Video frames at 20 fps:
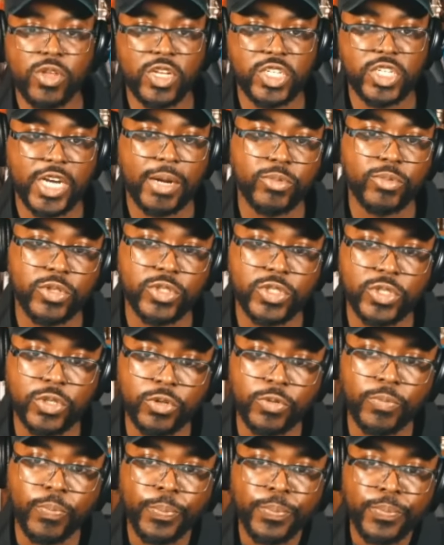chapter
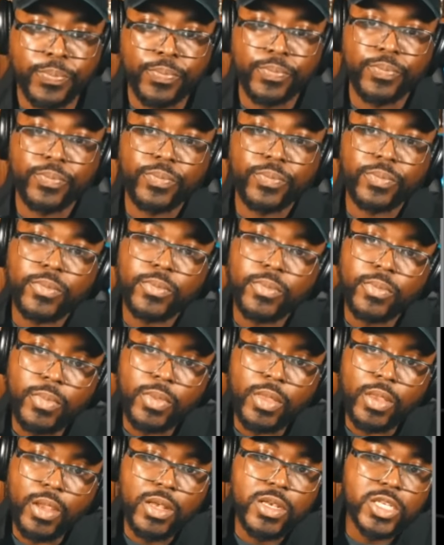two,
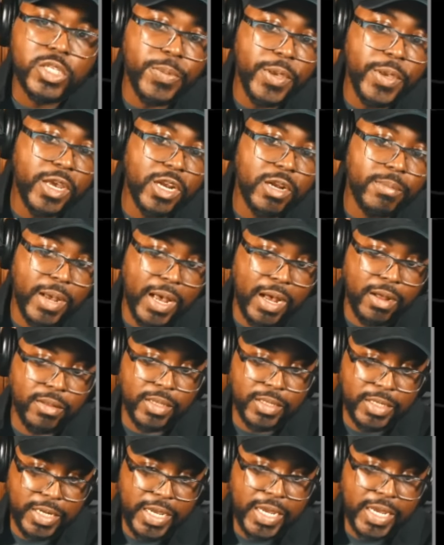speaking about
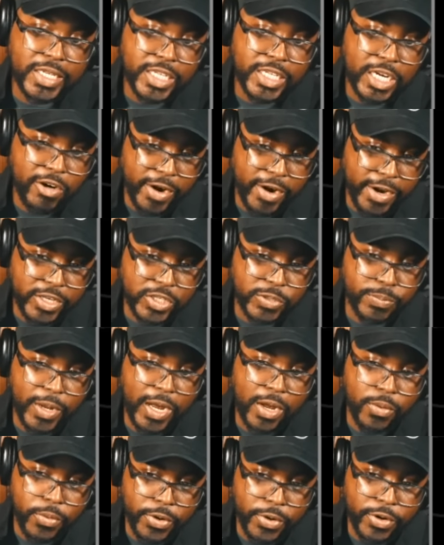the Antichrist
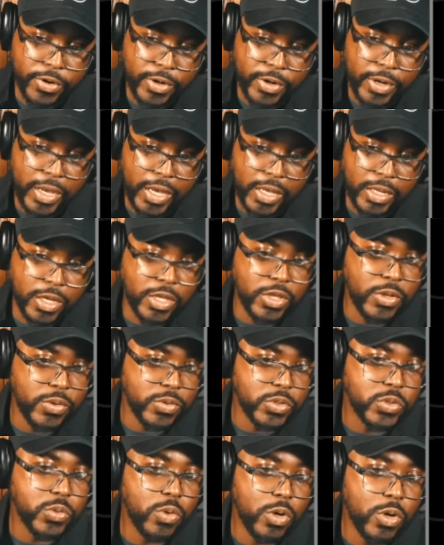power and
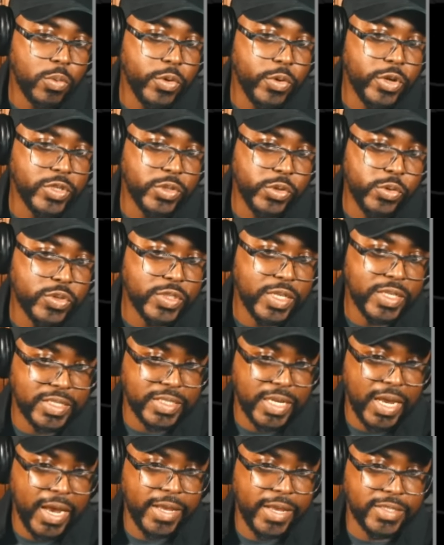those who are using
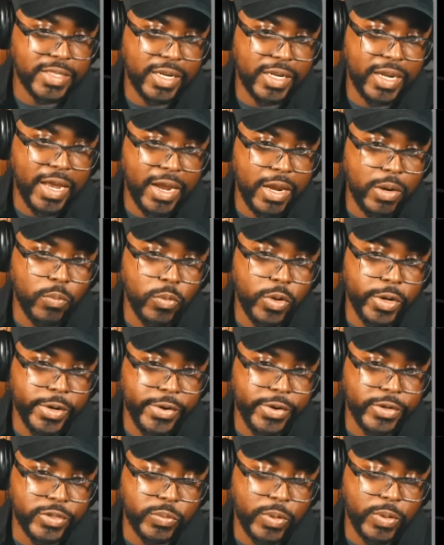signs and lying
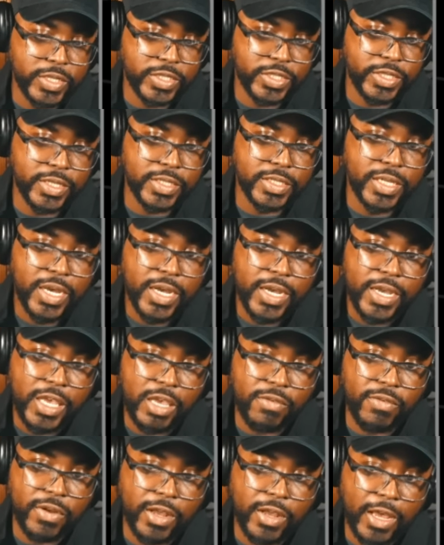wonders. Watch this.
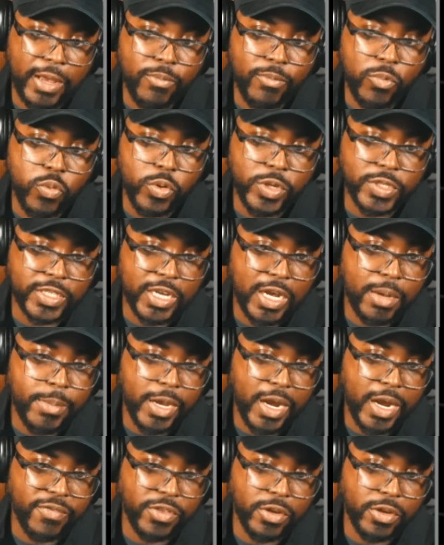Even him who is
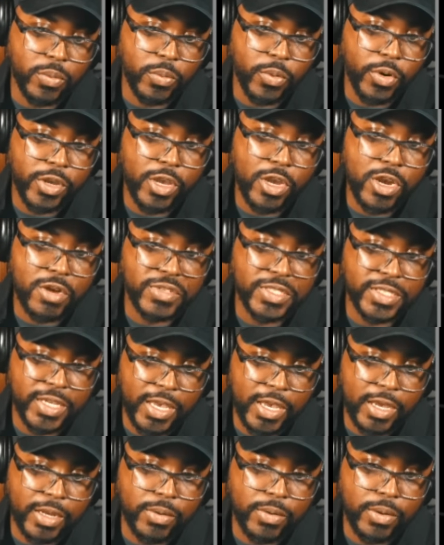coming after the working of
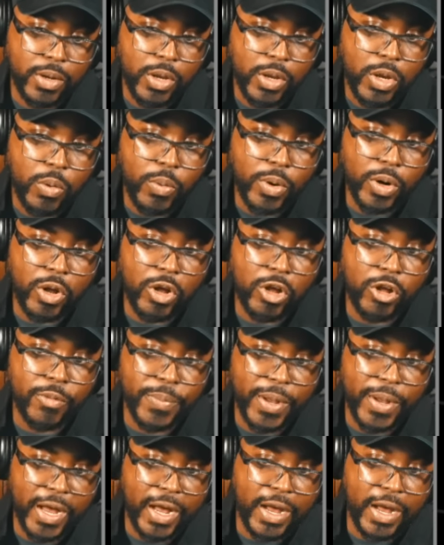Satan with all
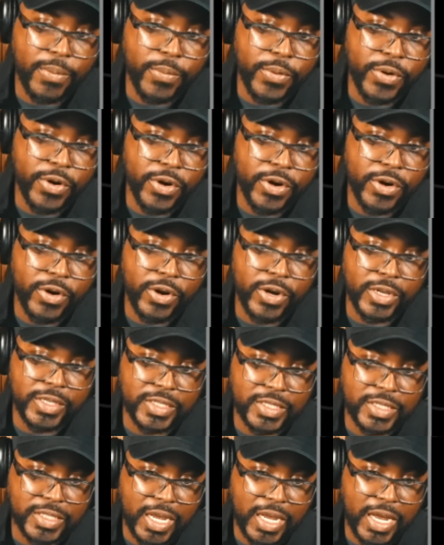power and
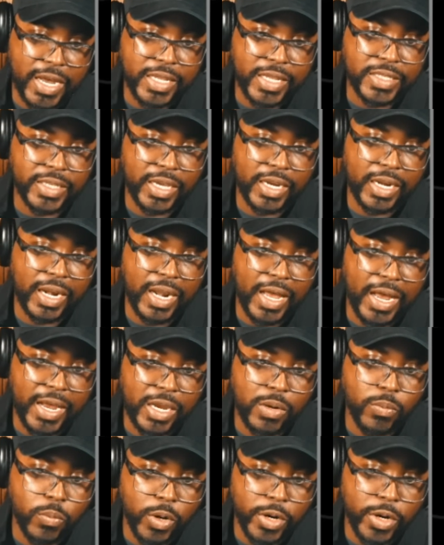signs and
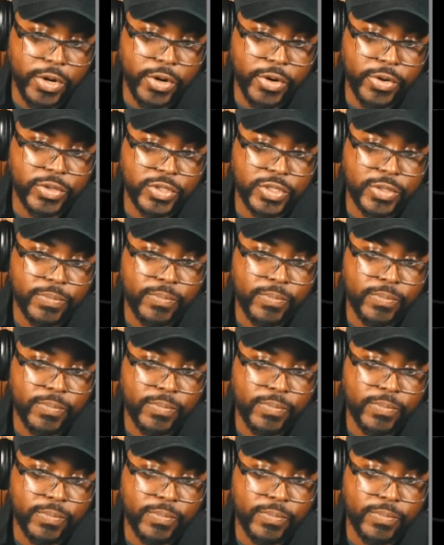lying wonders,